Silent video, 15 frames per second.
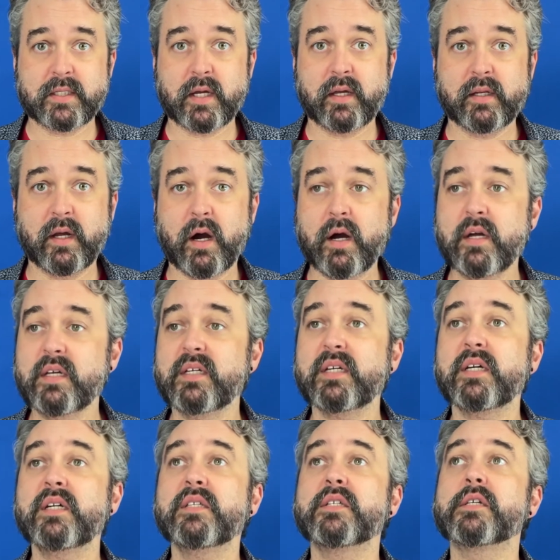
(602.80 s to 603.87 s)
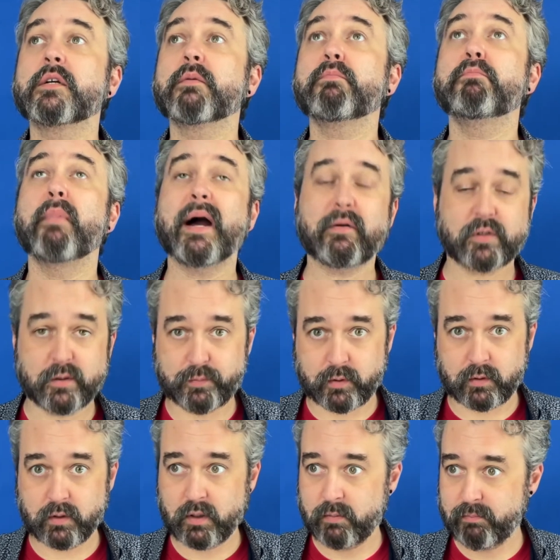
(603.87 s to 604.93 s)
an
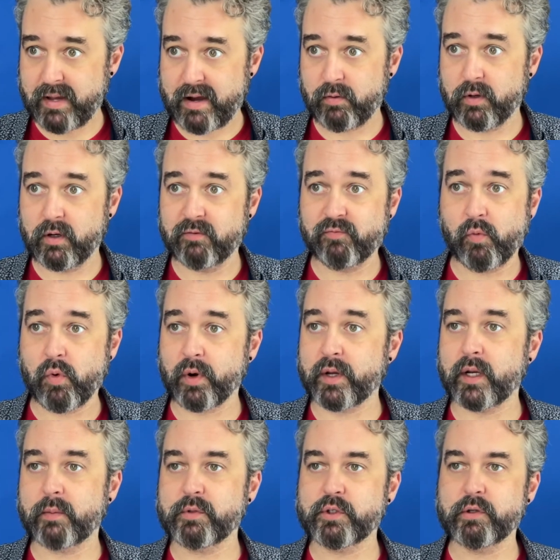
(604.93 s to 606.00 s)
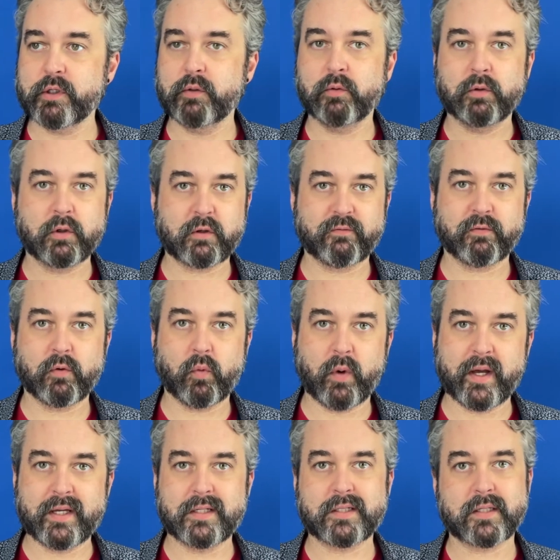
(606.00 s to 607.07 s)
insurmountable amount of work, and I'm sure you look for
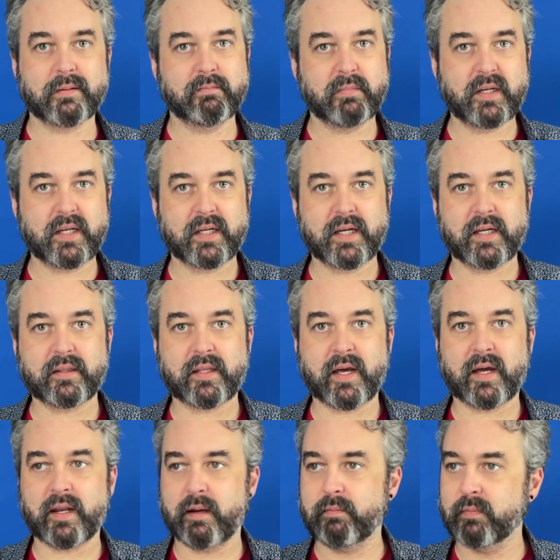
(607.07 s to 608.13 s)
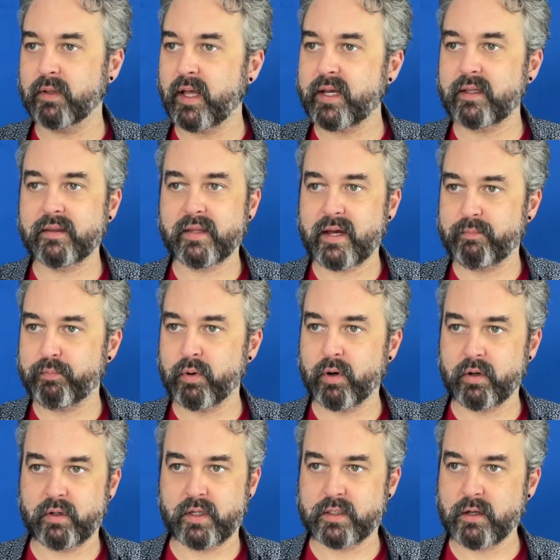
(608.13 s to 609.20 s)
ways to mitigate that and lighten that
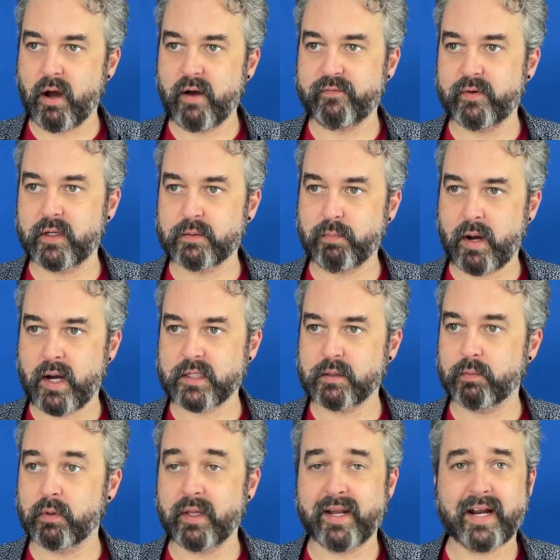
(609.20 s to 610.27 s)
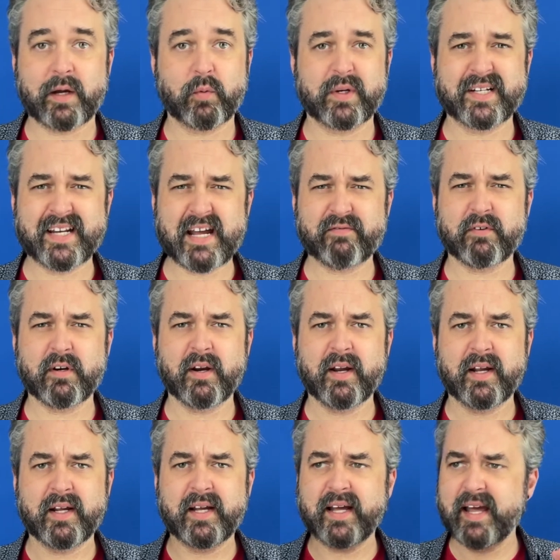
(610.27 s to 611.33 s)
burden as often as possible, and I would never,
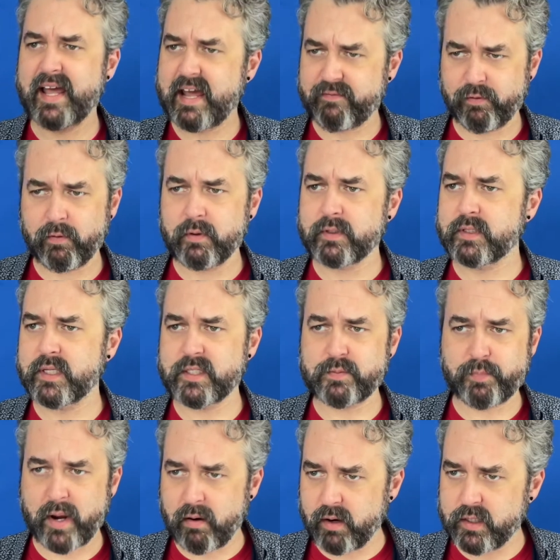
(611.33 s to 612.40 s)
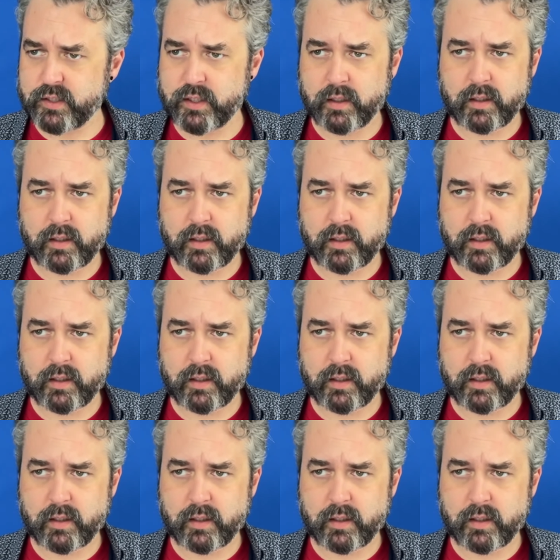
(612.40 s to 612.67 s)
ever disparage